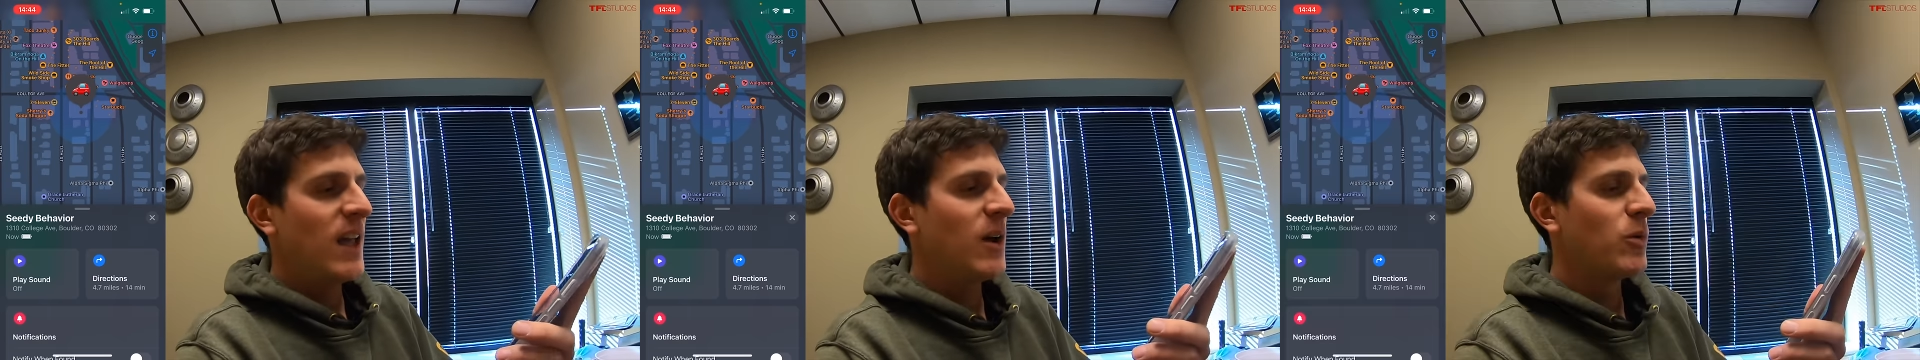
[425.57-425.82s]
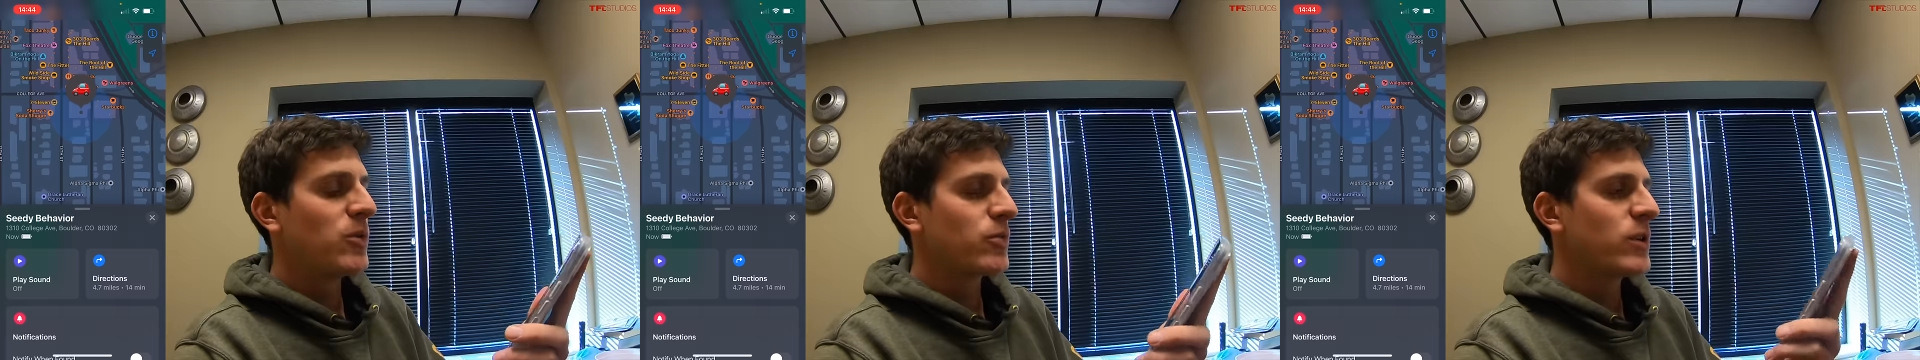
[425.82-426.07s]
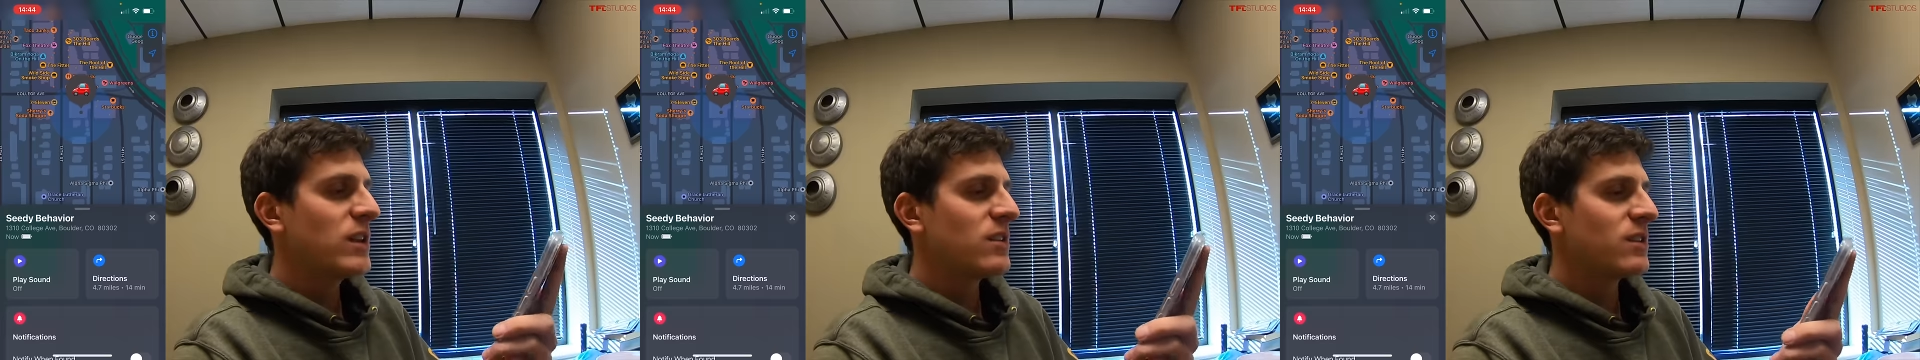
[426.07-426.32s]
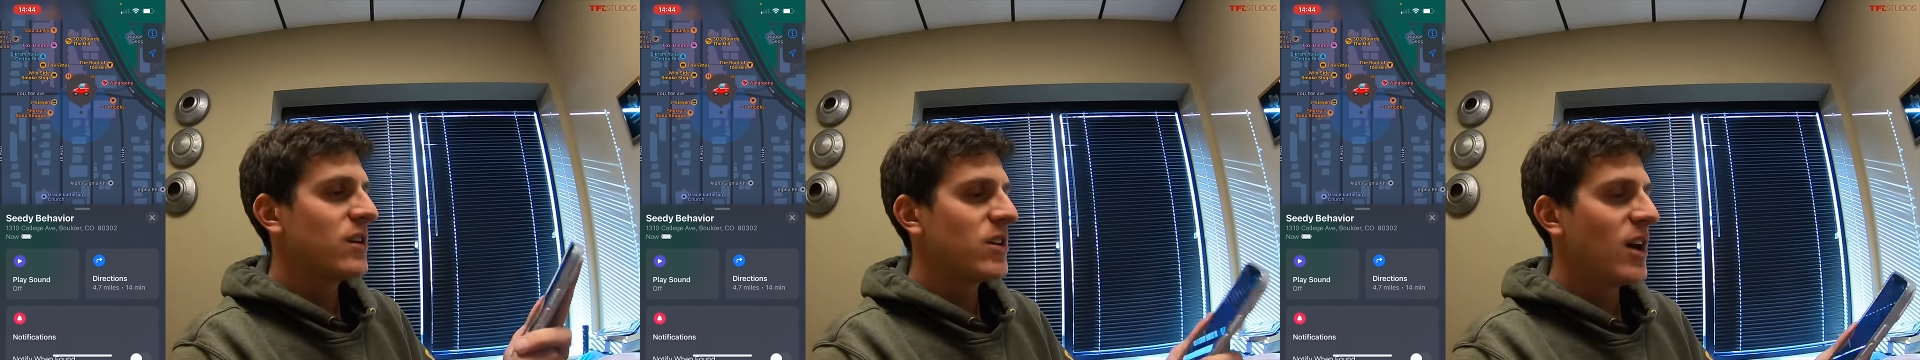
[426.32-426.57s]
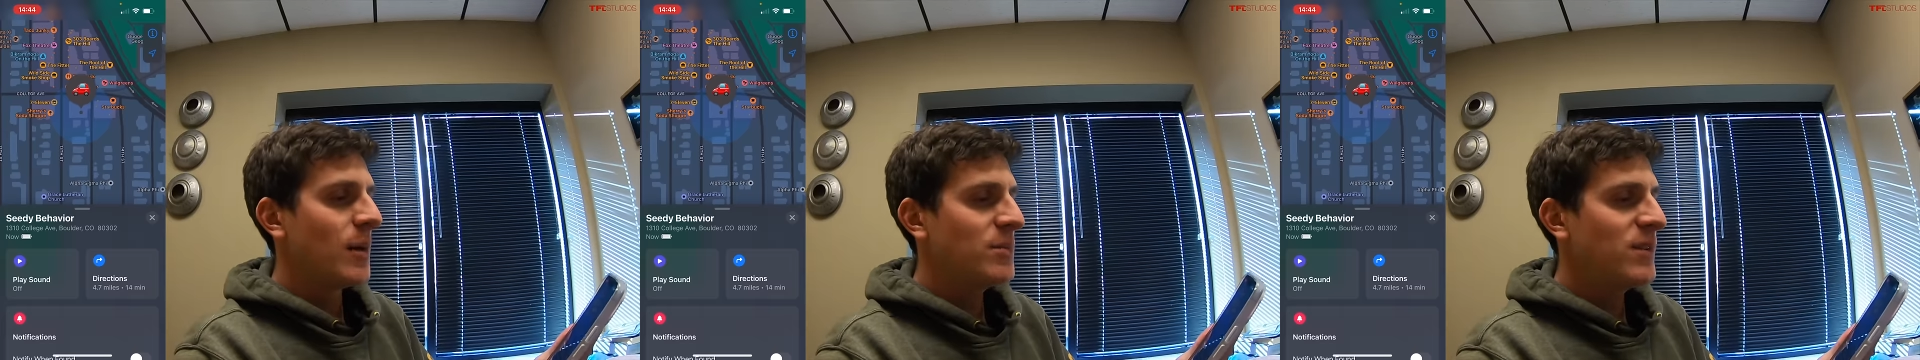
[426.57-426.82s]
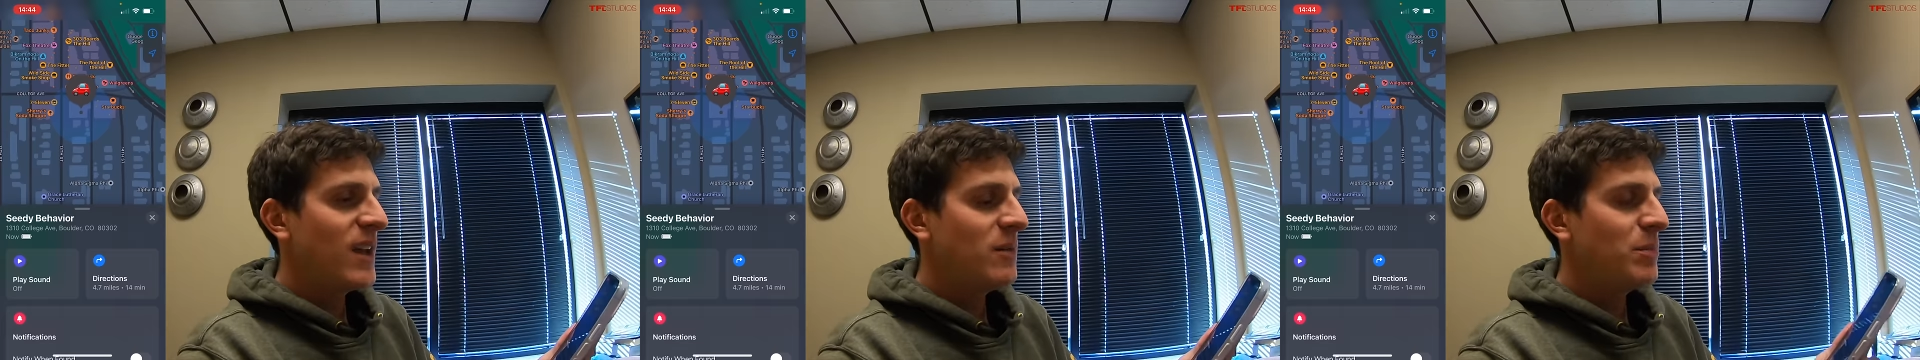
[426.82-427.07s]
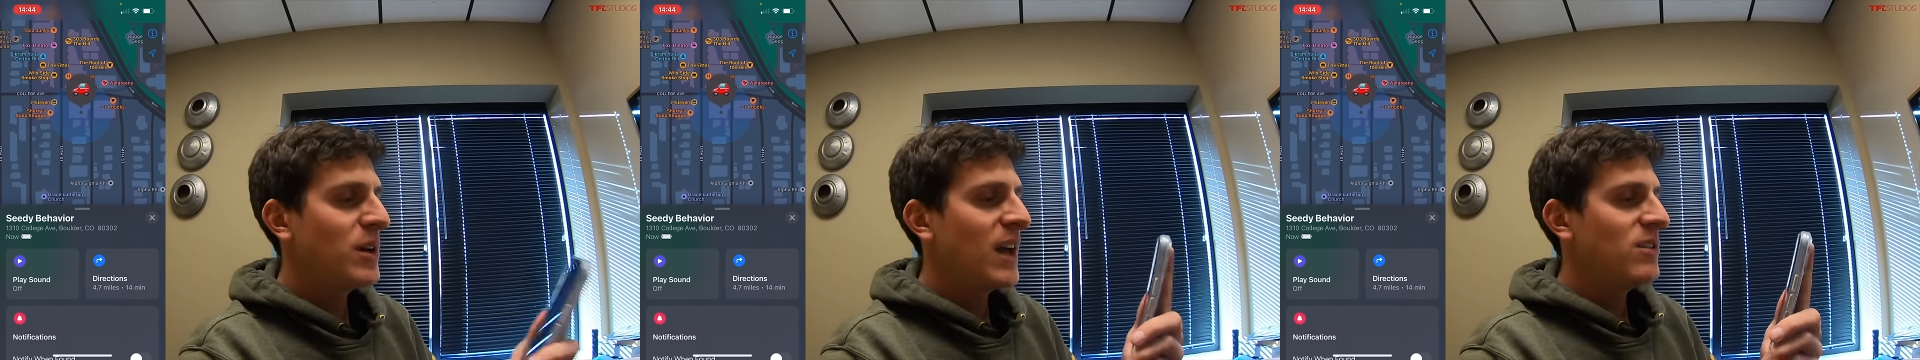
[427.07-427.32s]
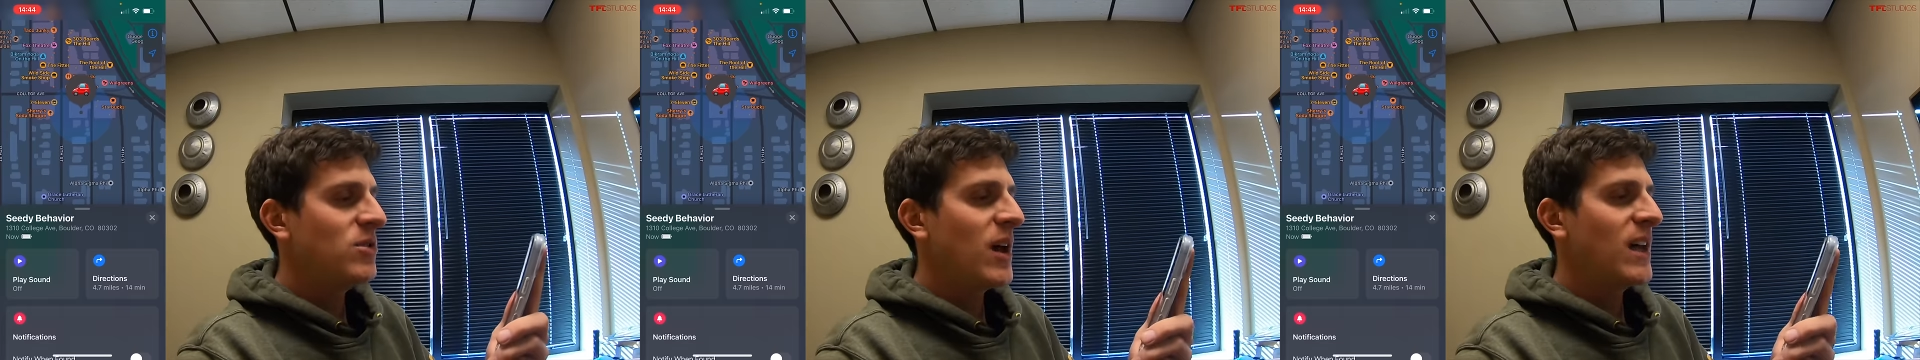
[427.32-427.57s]
it was really slow to update, but
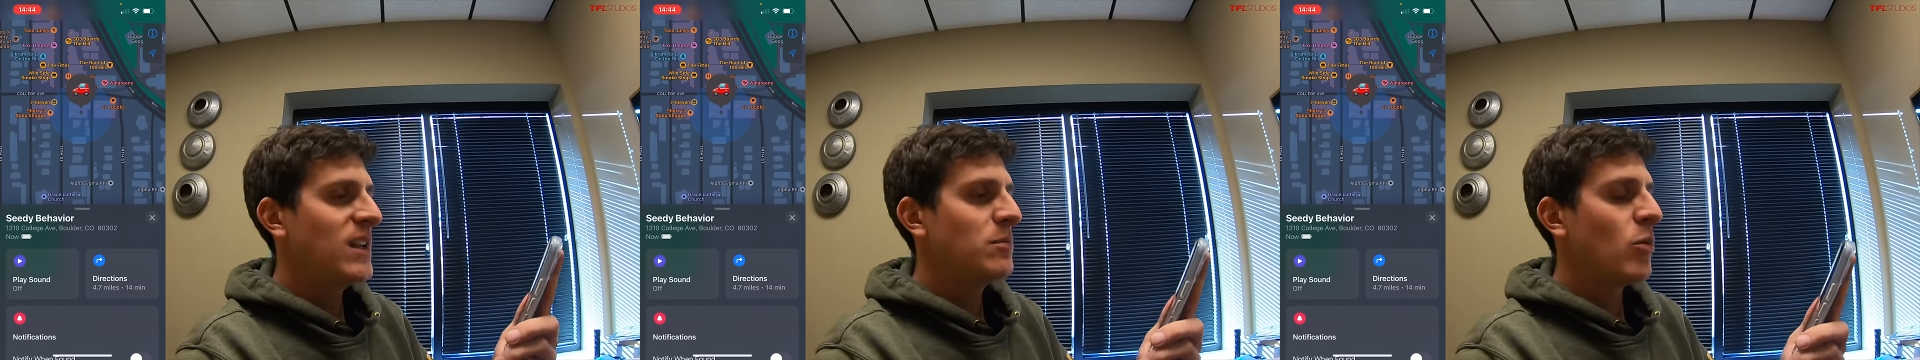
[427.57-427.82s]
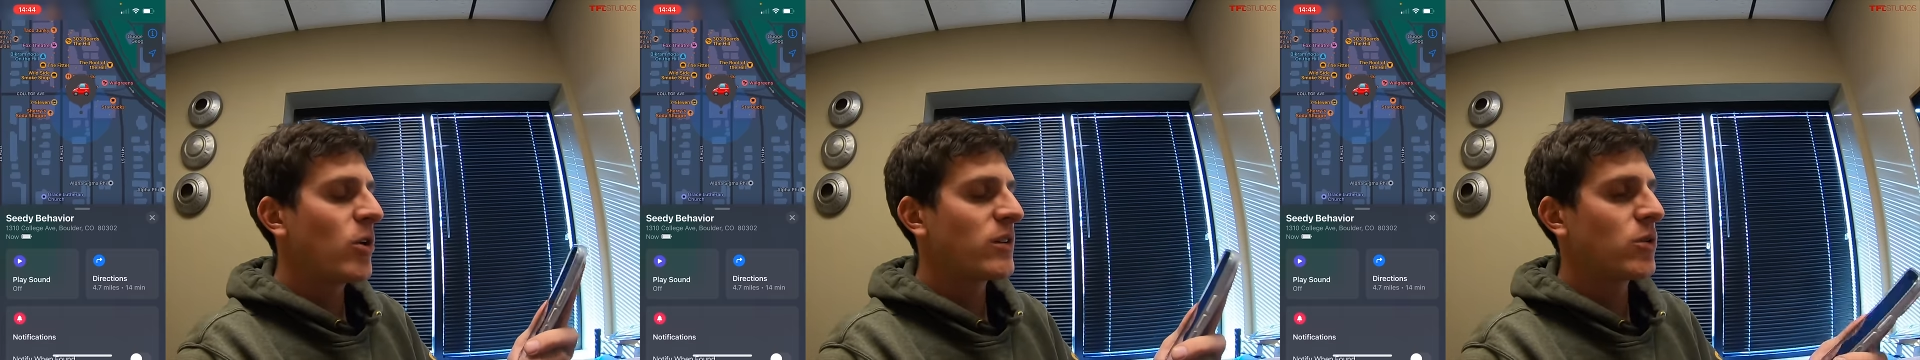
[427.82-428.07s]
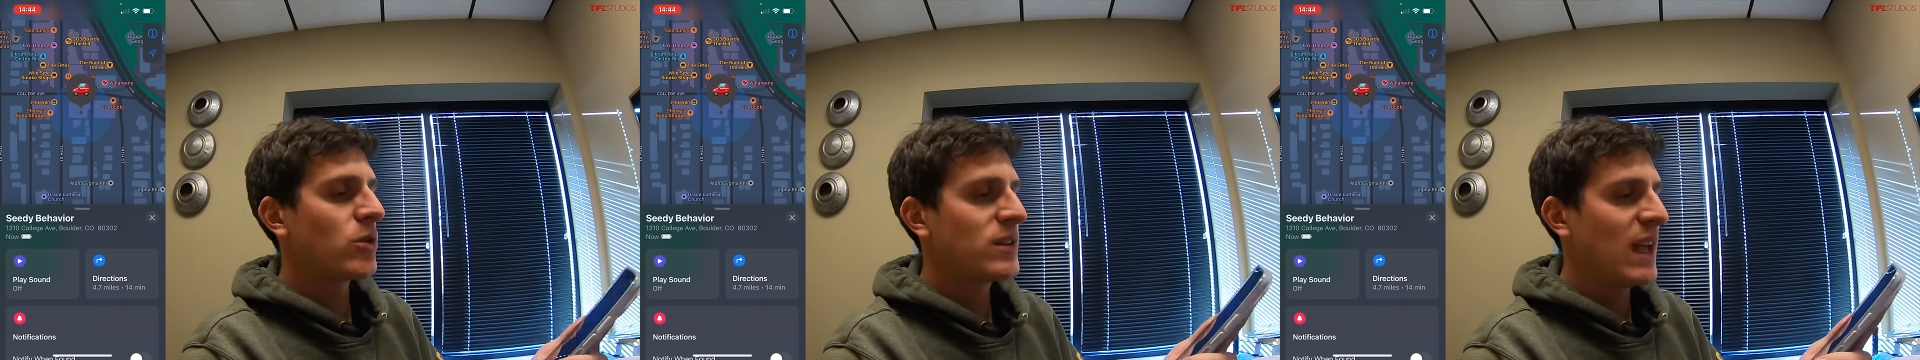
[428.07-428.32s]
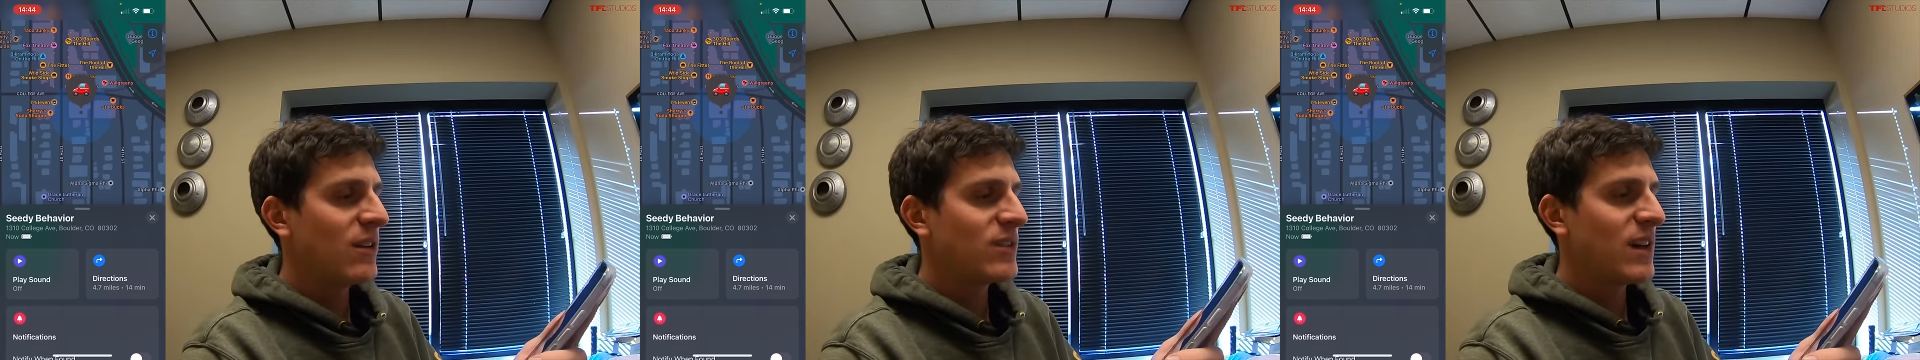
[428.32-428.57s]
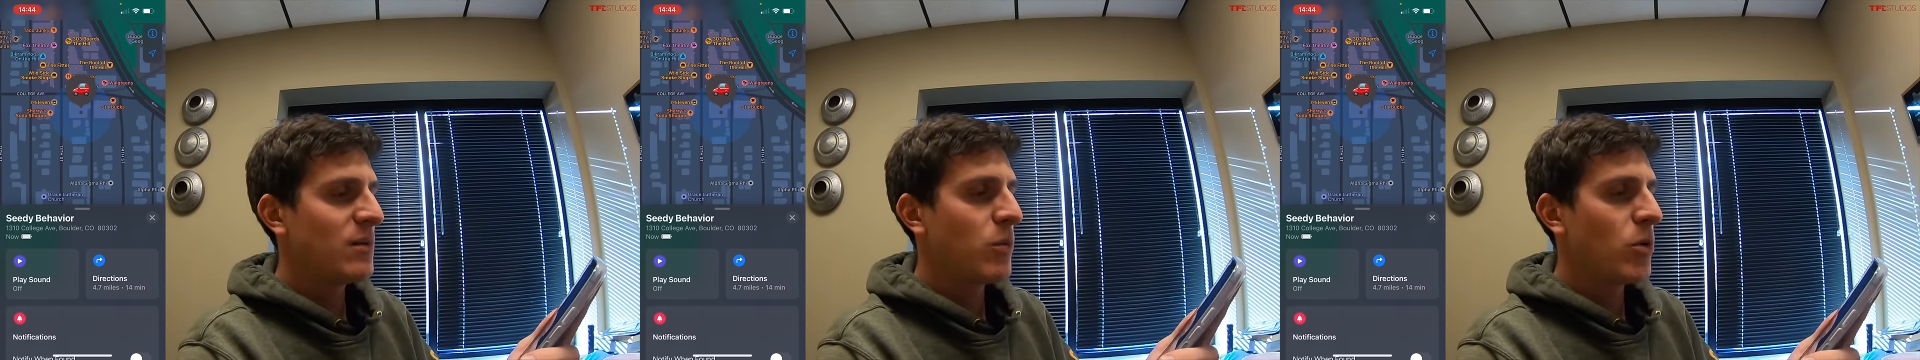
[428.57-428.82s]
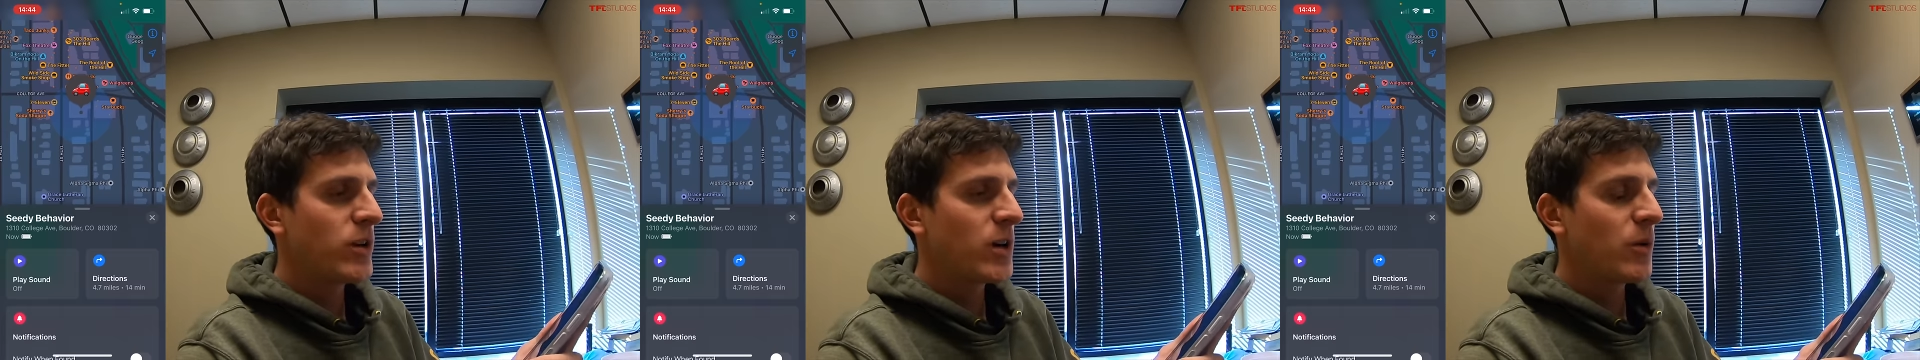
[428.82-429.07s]
as you headed more toward downtown Boulder,